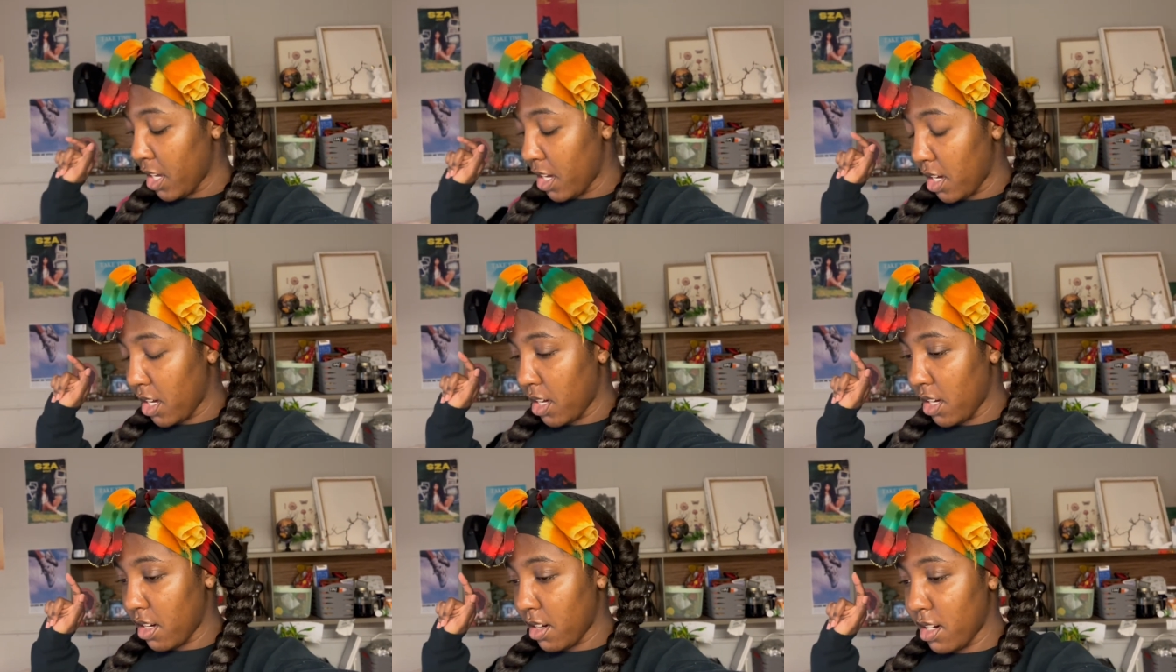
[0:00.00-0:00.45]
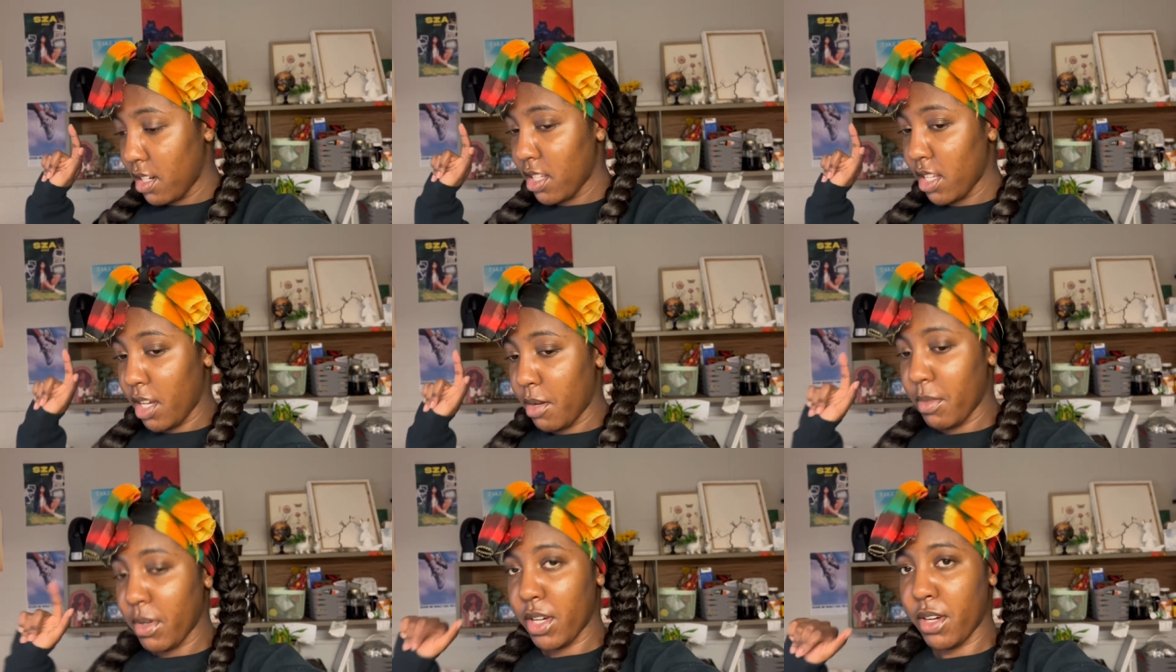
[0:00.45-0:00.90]
and
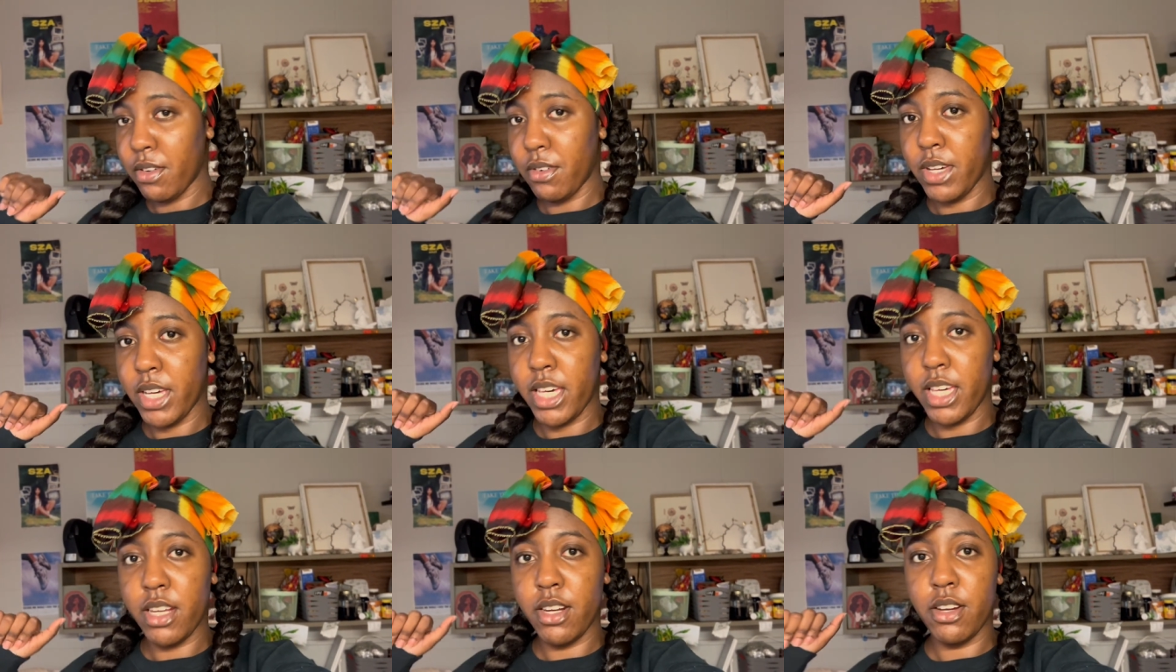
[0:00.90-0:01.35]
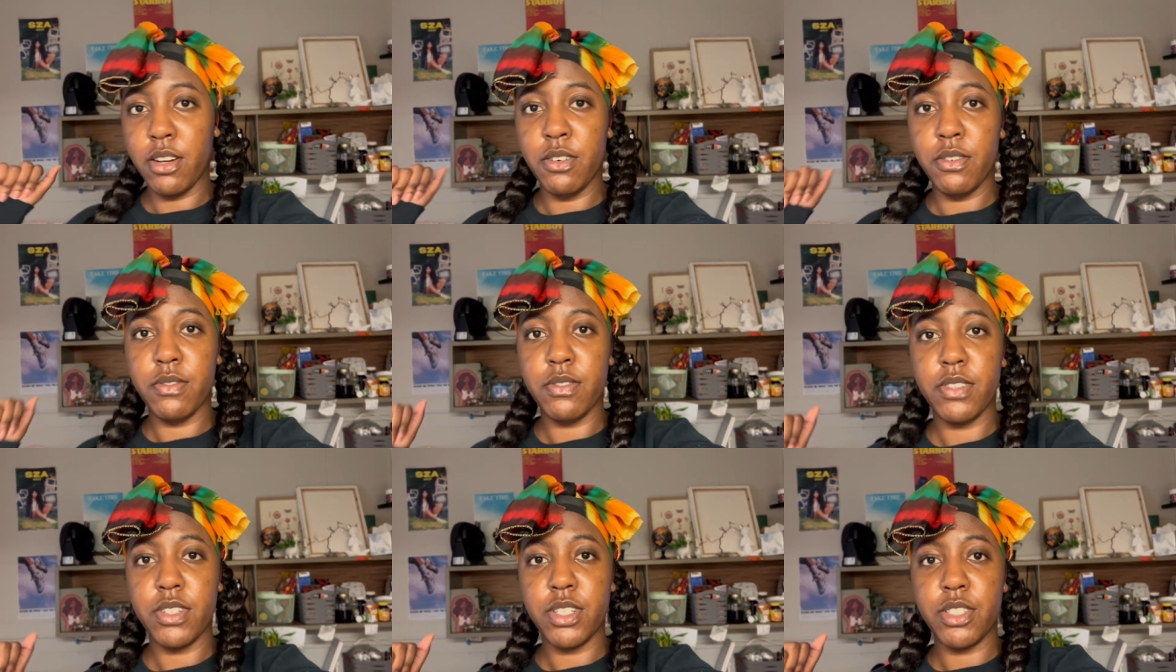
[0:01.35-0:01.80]
I'm gonna go head
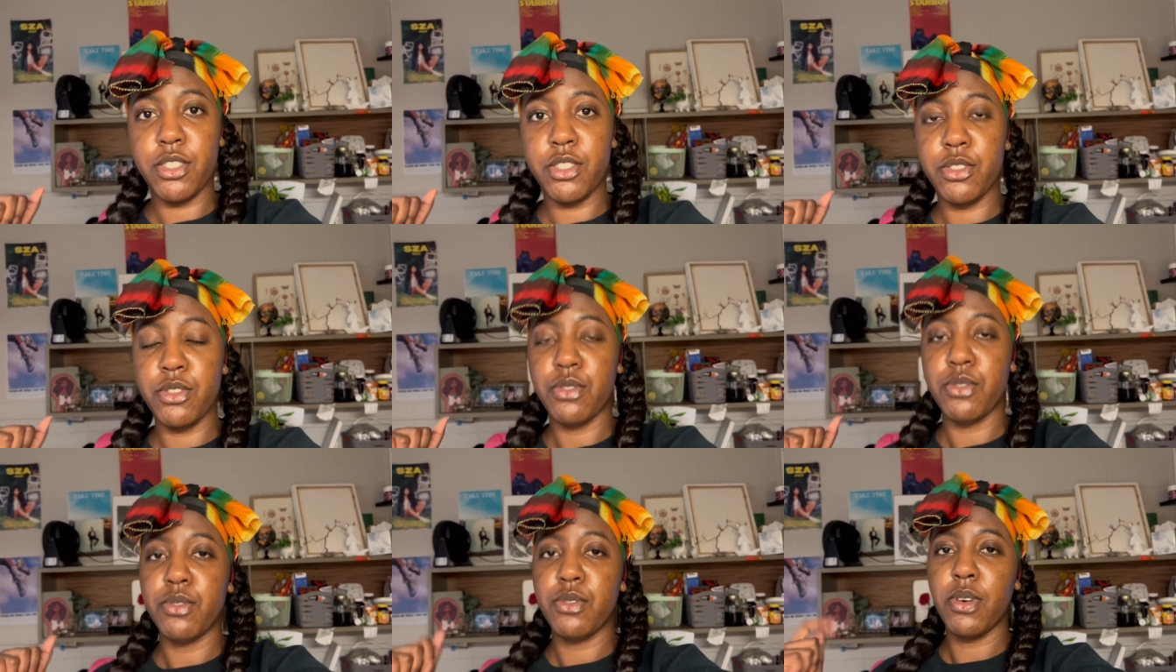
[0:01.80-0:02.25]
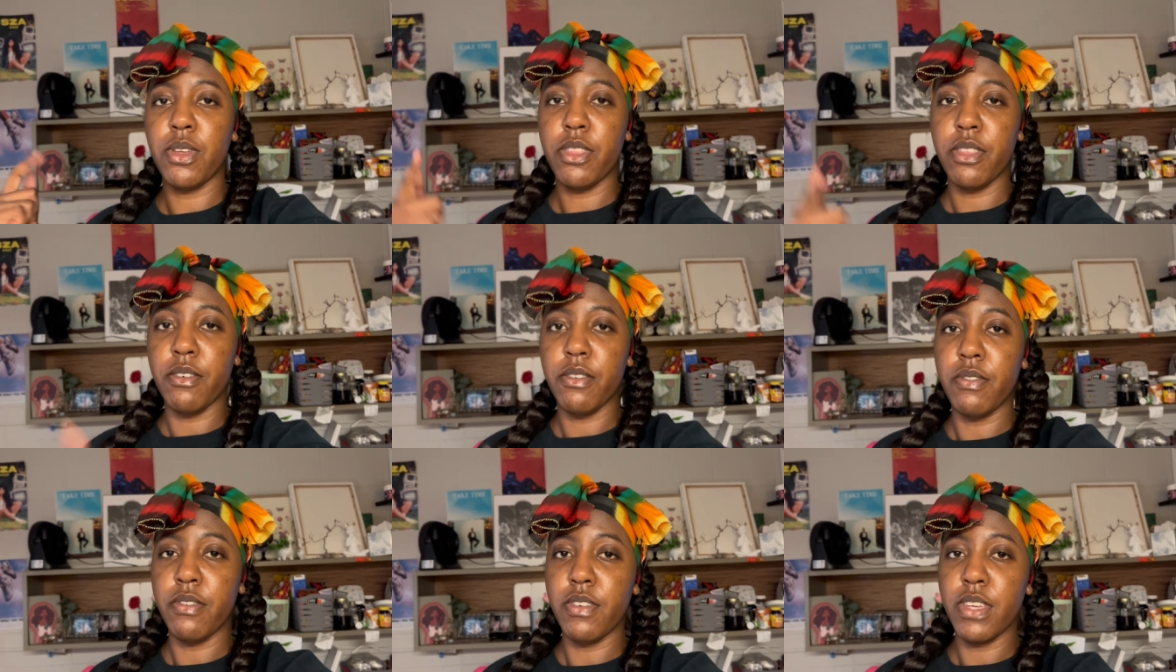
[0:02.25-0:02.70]
over to
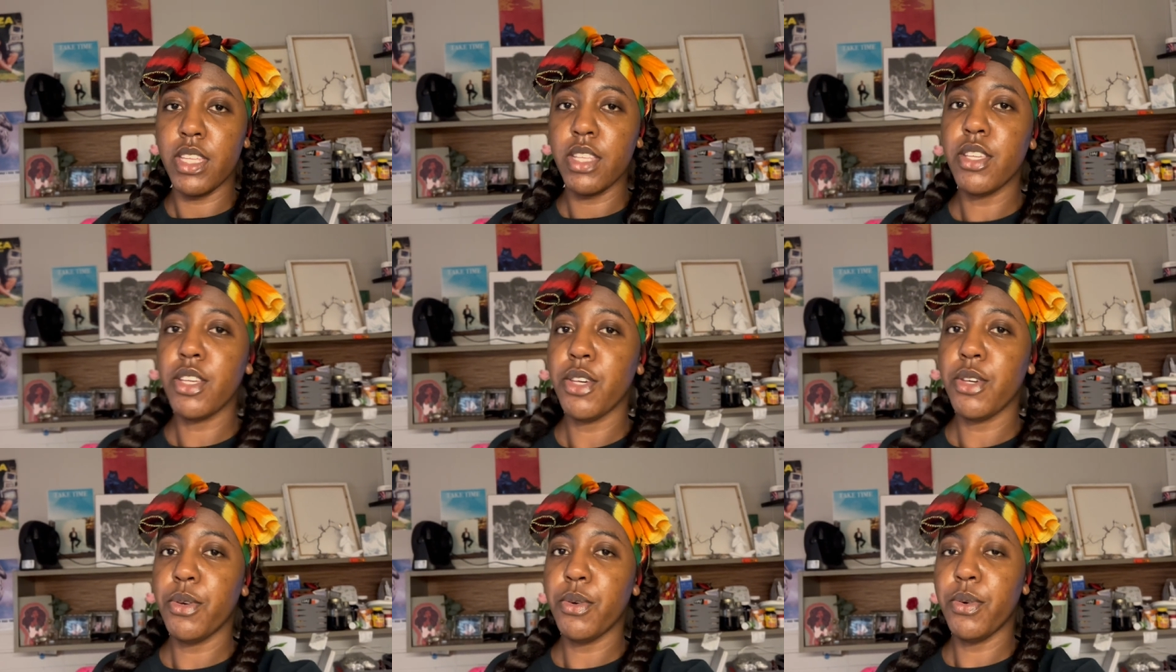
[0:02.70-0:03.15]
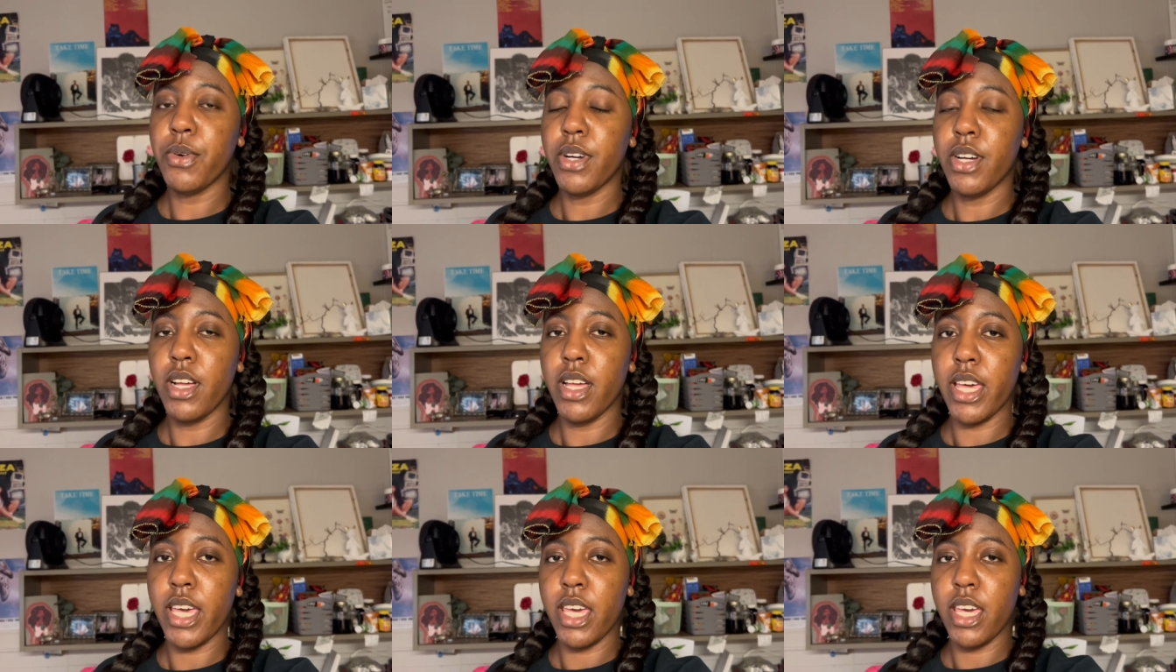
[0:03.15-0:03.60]
the venue
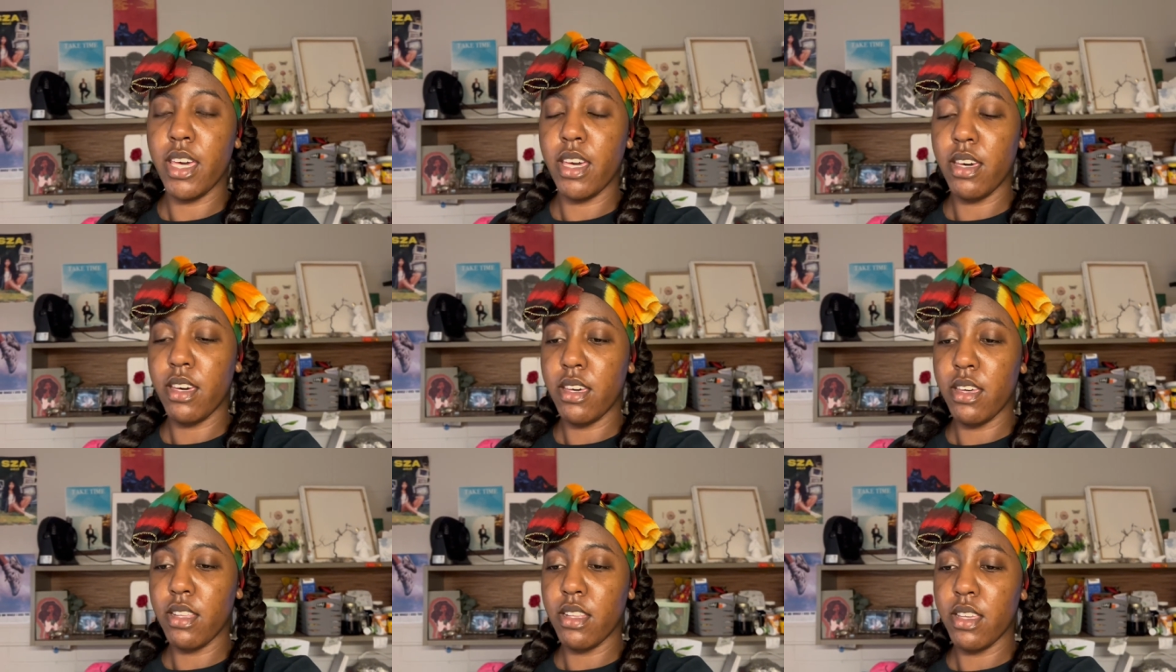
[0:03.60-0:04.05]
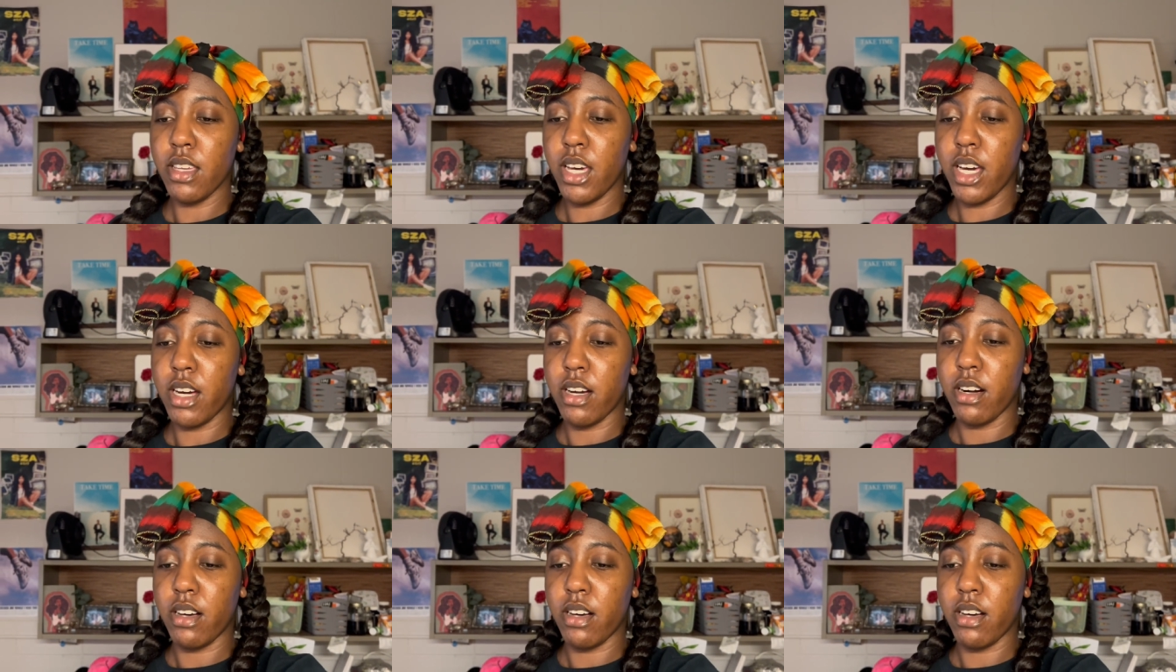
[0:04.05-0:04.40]
and yeah,